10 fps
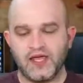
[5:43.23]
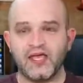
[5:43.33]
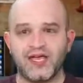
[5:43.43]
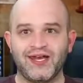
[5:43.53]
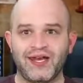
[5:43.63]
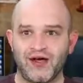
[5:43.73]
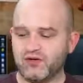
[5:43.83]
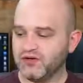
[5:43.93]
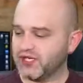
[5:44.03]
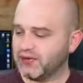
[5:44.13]
and I now
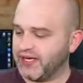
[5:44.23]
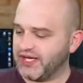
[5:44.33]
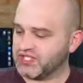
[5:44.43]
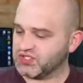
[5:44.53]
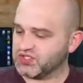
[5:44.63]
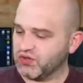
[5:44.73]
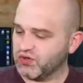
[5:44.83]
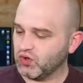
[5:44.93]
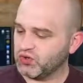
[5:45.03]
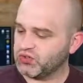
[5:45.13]
get a patch. So in
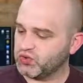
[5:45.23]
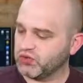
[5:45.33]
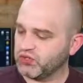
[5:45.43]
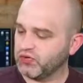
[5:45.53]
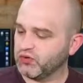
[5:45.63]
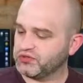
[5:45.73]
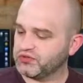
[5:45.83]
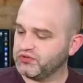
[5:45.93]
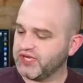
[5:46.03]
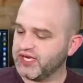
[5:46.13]
order to
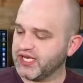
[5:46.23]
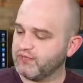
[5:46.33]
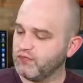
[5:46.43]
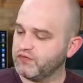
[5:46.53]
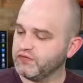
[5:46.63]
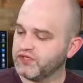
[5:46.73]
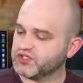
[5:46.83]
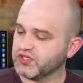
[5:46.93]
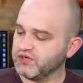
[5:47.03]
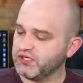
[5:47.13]
do that, I move this
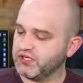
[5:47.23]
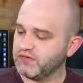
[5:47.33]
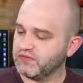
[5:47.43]
over here.